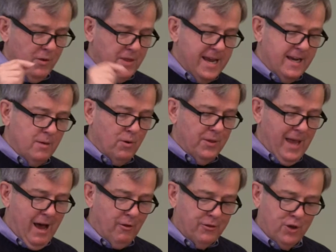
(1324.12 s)
within and
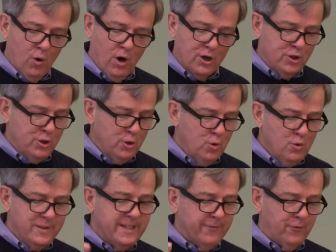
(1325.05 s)
without, though, are
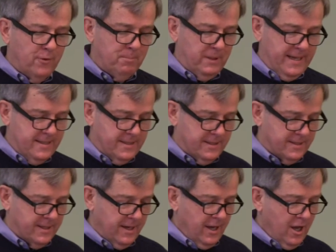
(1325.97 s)
two different
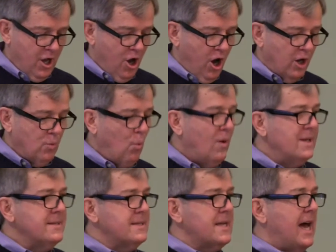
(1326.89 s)
places. On
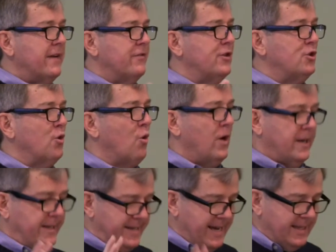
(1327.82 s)
one side of the door,
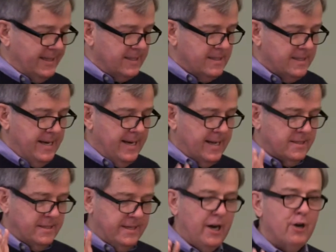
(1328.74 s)
death is seen
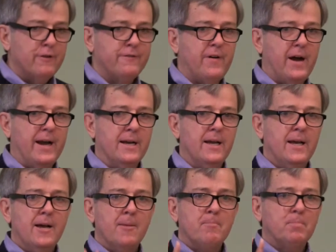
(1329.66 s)
as terrifying,
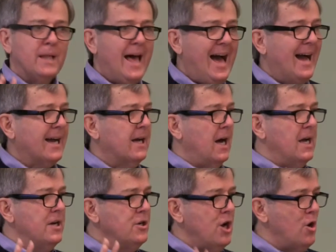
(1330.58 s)
black,
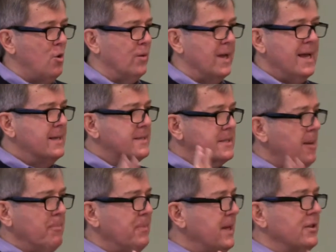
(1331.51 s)
unknown,
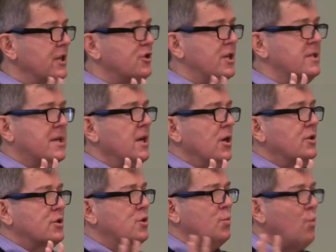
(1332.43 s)
something that just
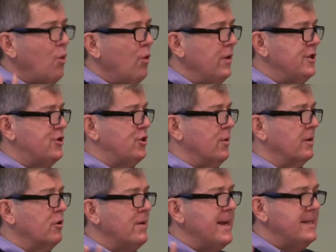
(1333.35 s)
worries you
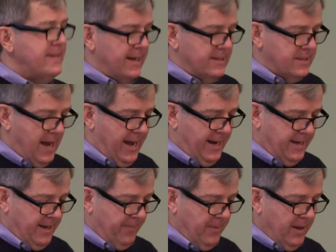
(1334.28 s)
and creates anxiety.